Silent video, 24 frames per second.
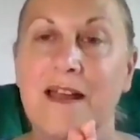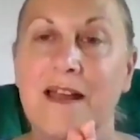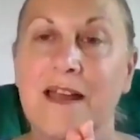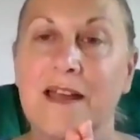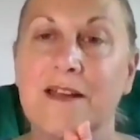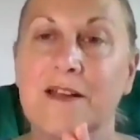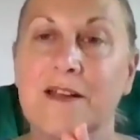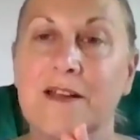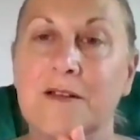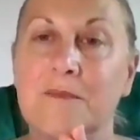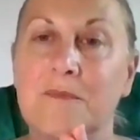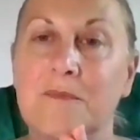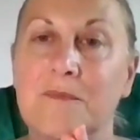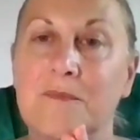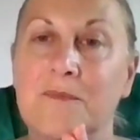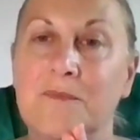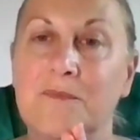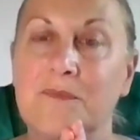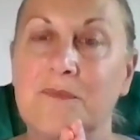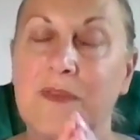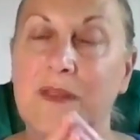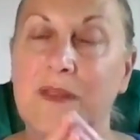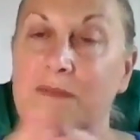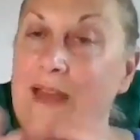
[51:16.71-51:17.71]

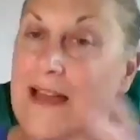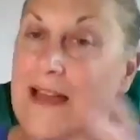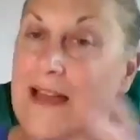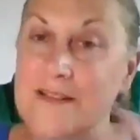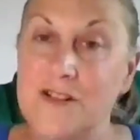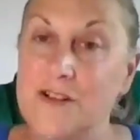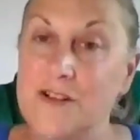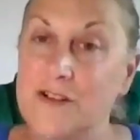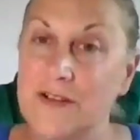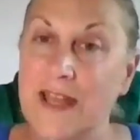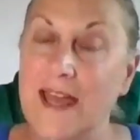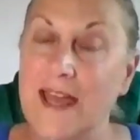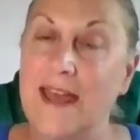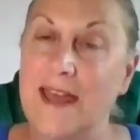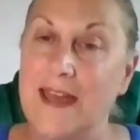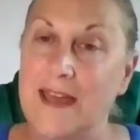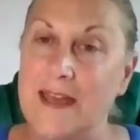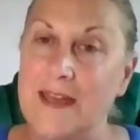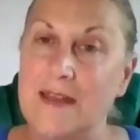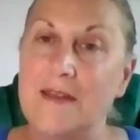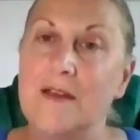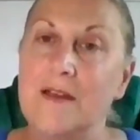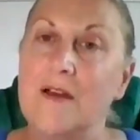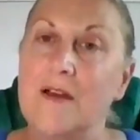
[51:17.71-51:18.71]
That's
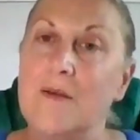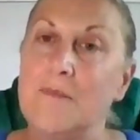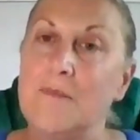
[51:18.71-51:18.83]
okay.